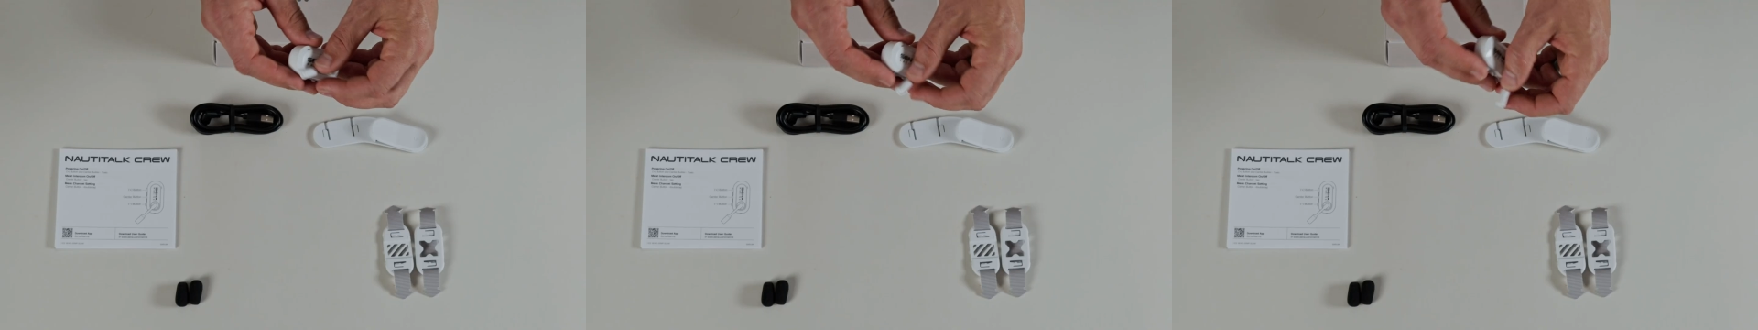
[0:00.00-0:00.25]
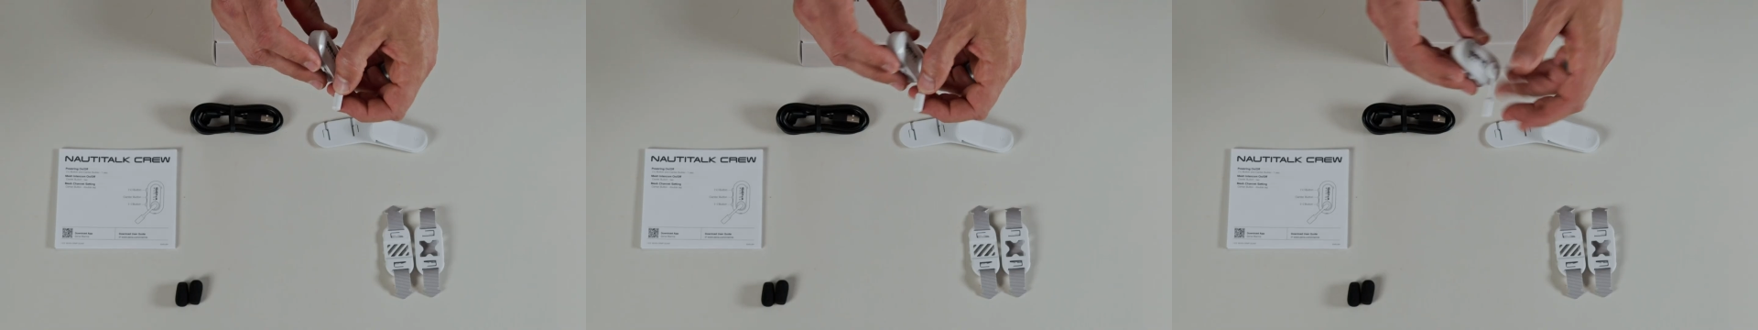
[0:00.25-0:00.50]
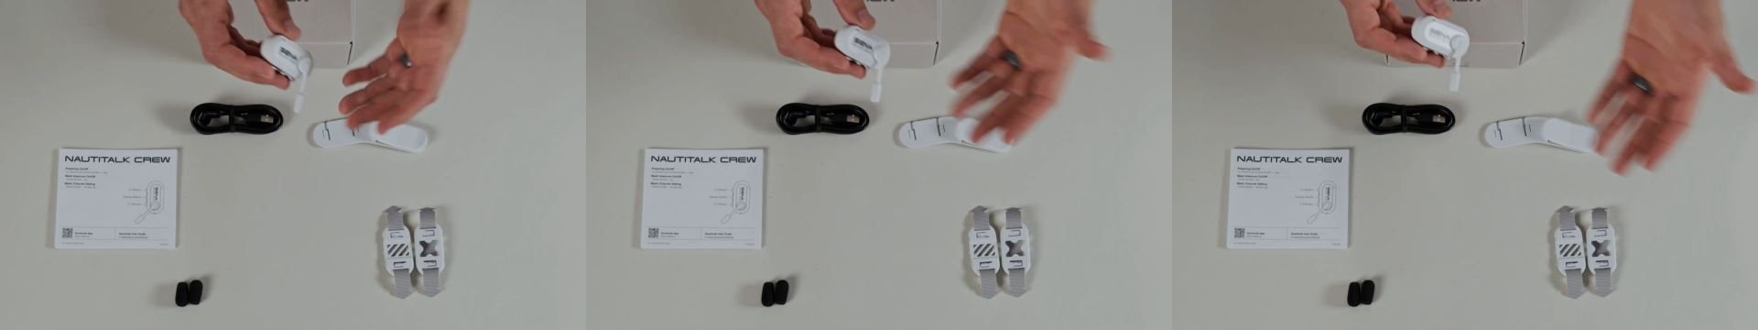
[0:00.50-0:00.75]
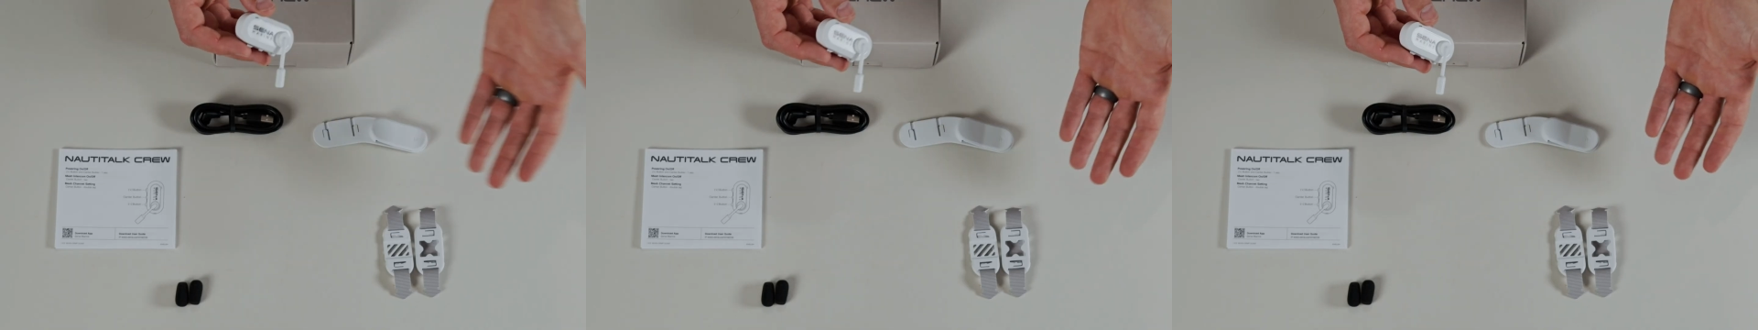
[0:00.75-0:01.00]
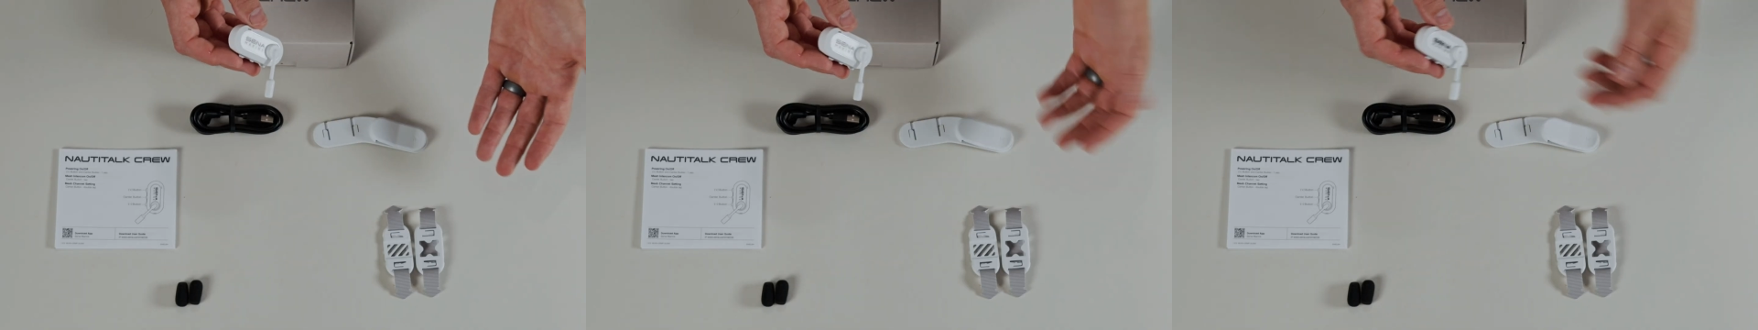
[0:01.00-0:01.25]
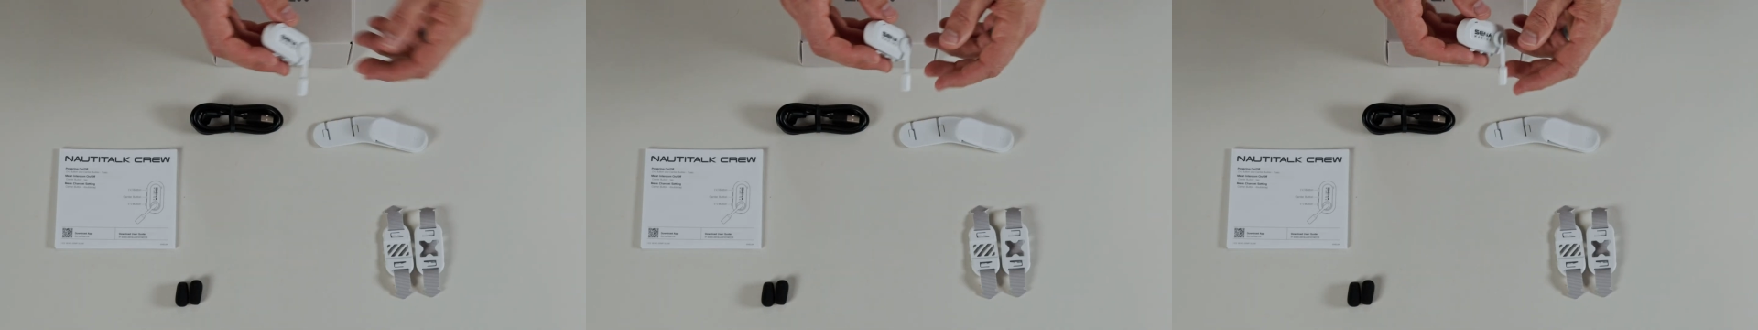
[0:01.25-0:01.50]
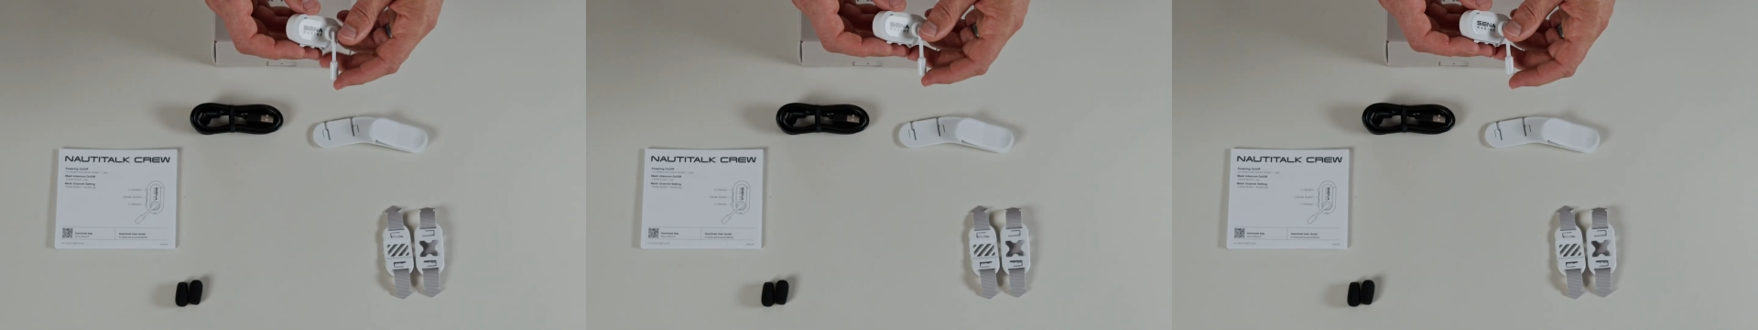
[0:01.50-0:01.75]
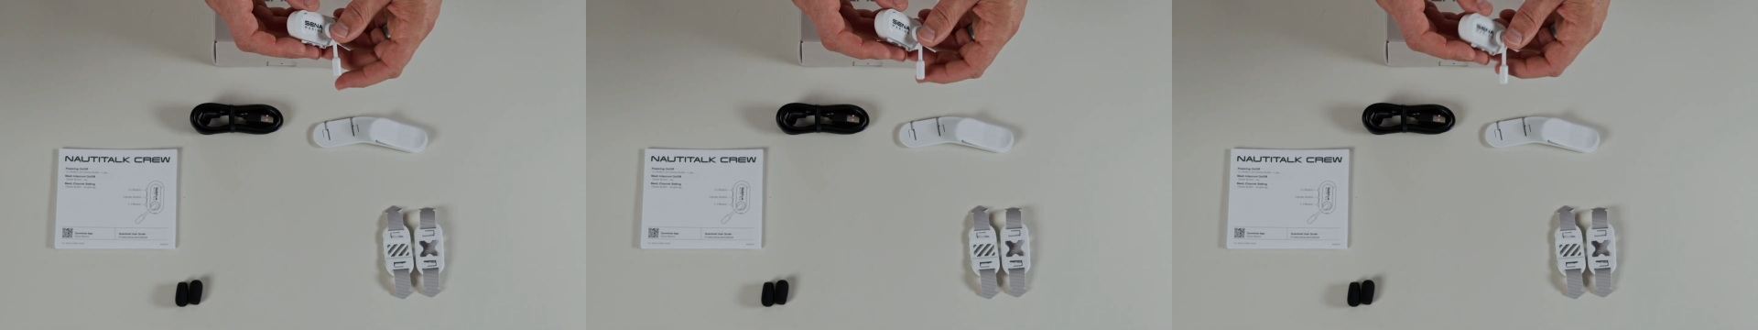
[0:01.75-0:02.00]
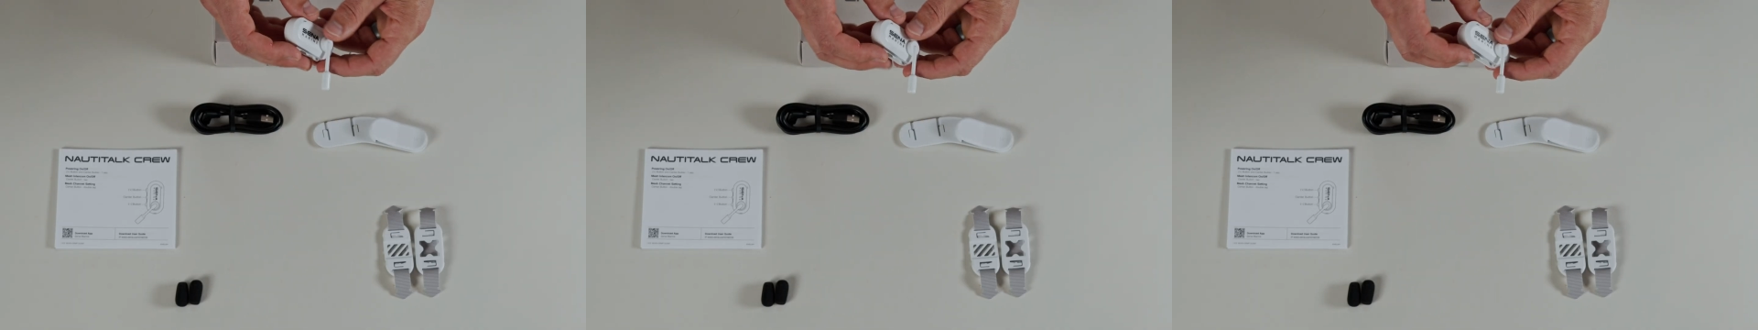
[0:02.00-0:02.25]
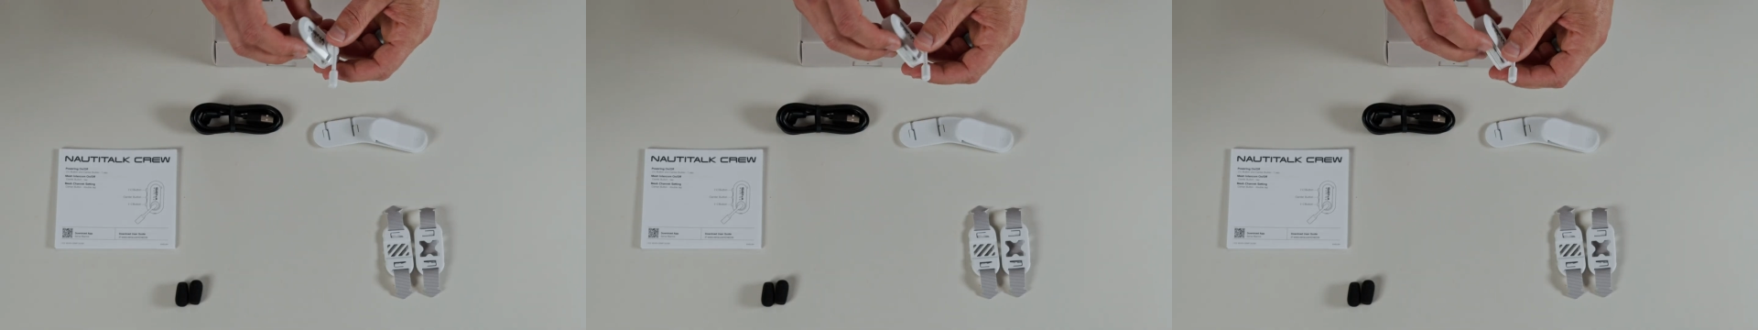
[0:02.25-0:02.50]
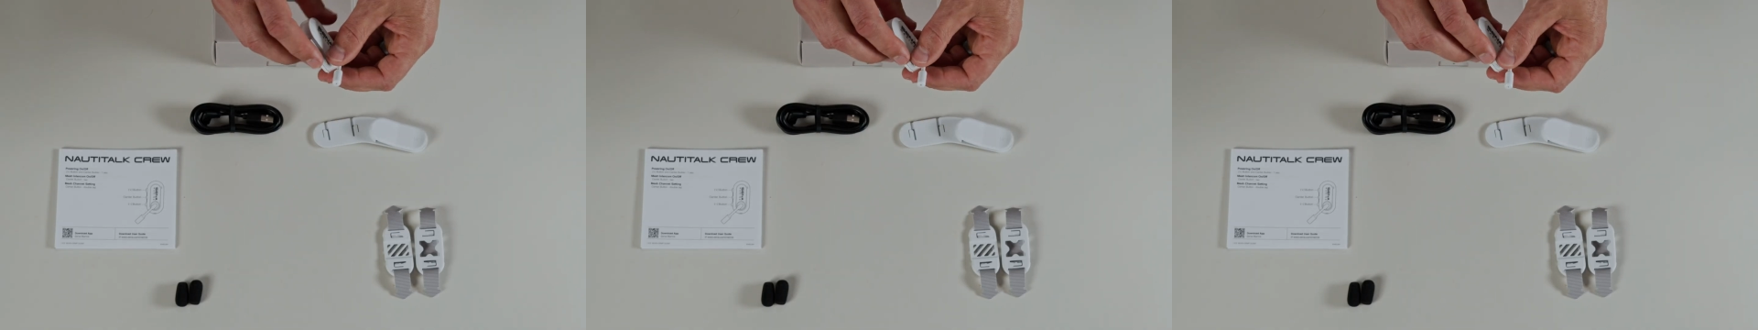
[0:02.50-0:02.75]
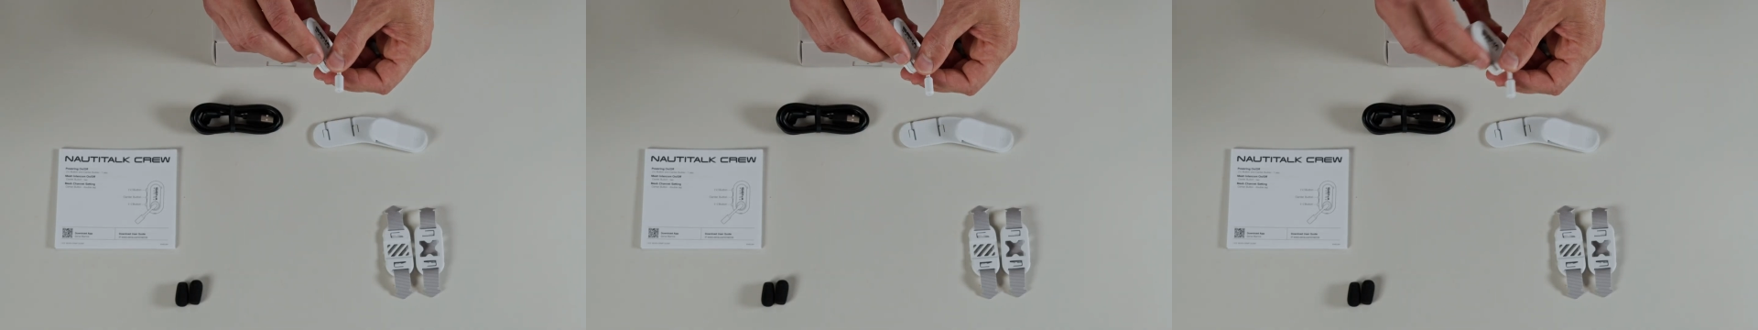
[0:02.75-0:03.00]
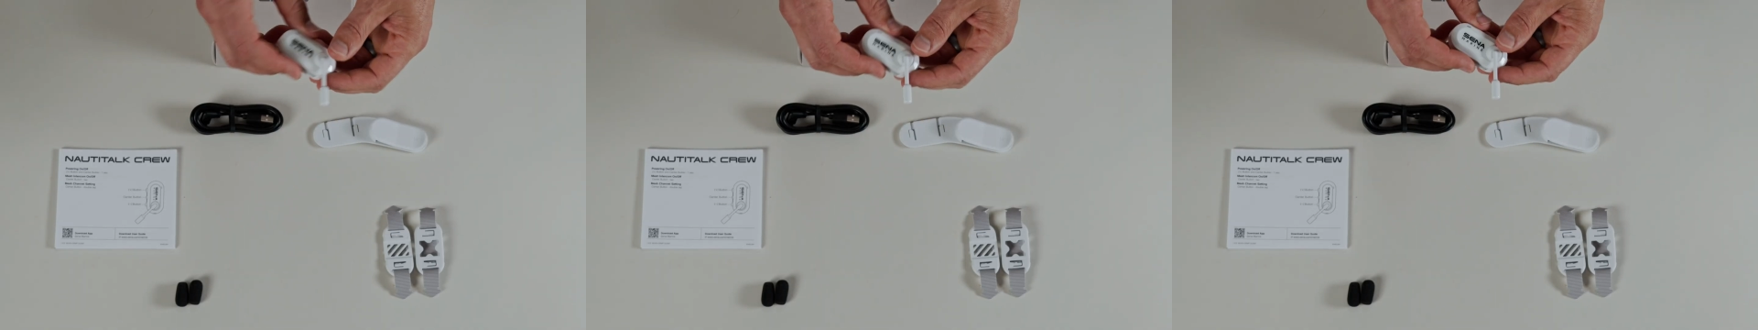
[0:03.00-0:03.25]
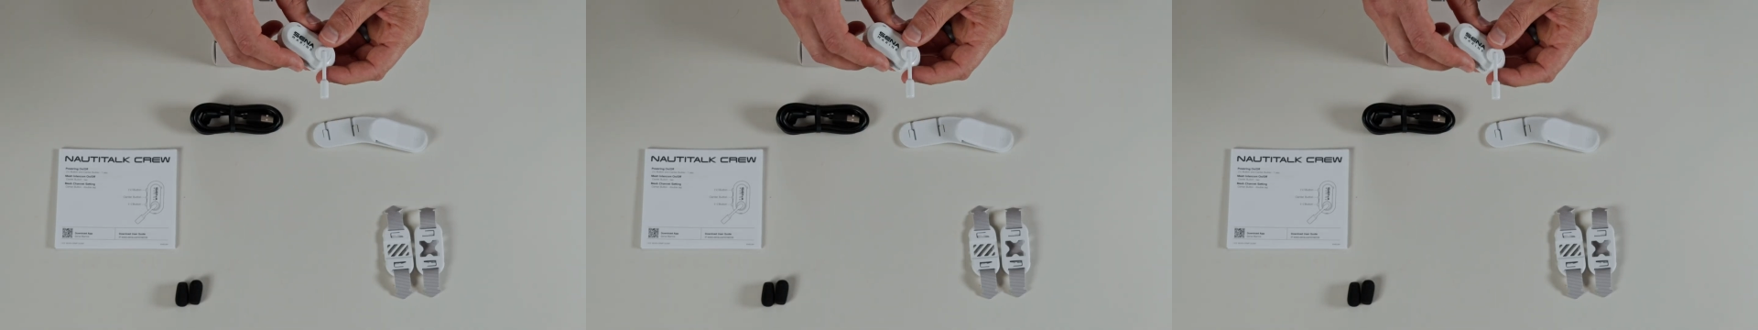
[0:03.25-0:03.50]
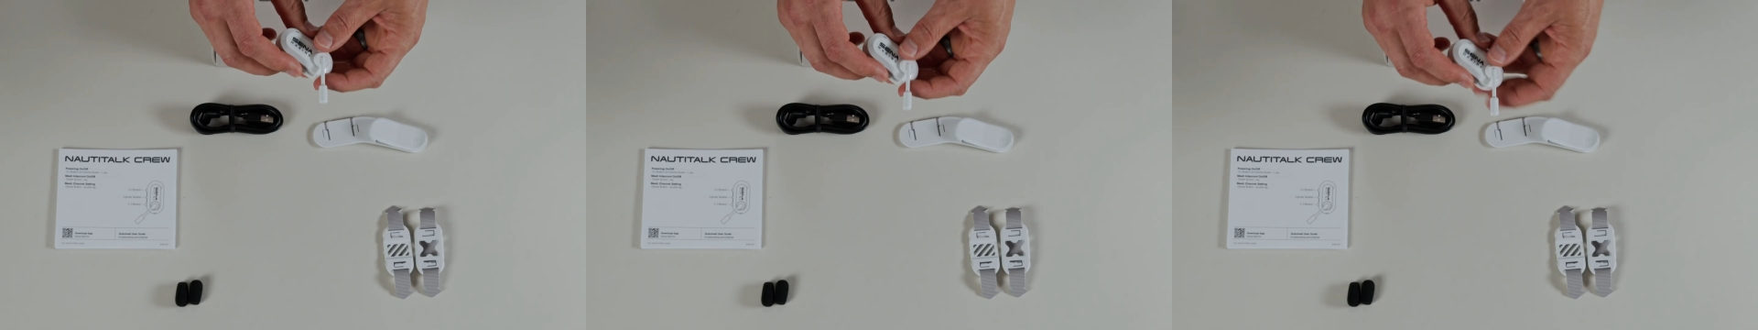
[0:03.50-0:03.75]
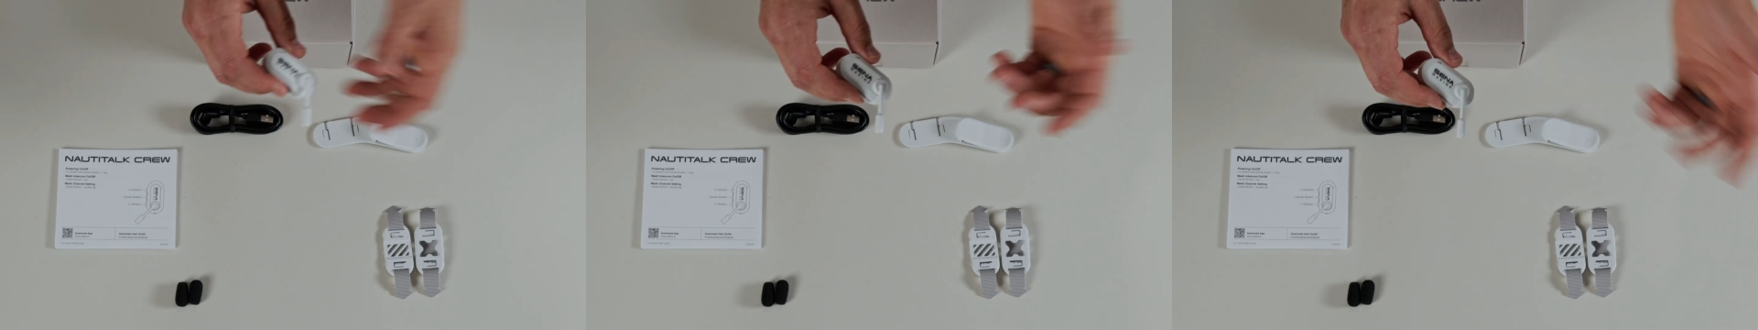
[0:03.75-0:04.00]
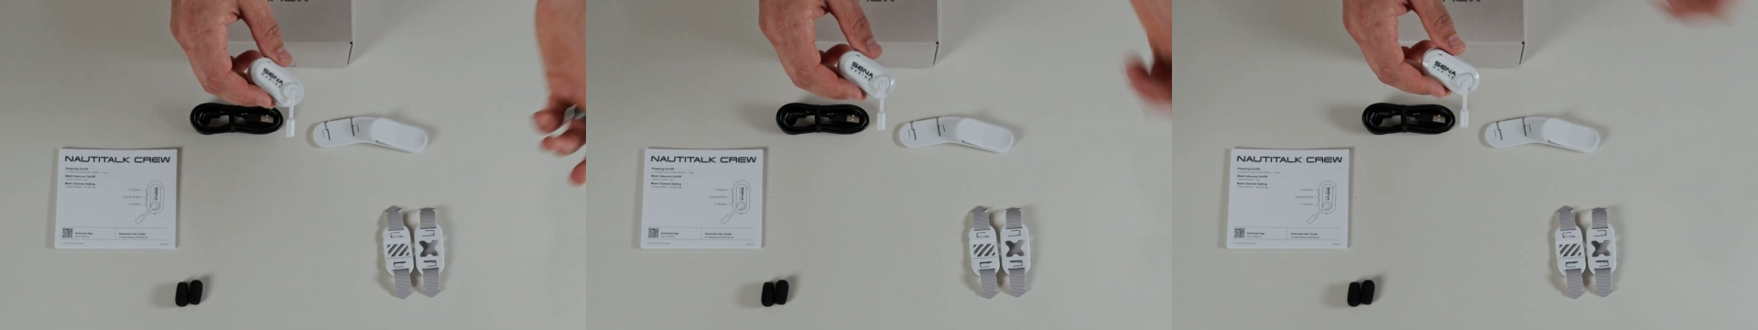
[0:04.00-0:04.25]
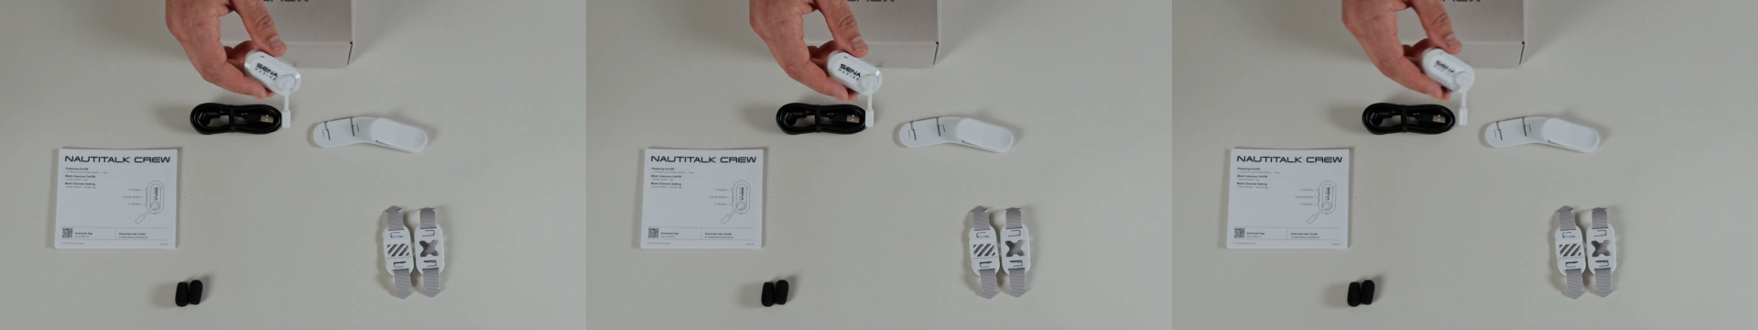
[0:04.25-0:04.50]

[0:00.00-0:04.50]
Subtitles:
Nobody's mouth can be seen.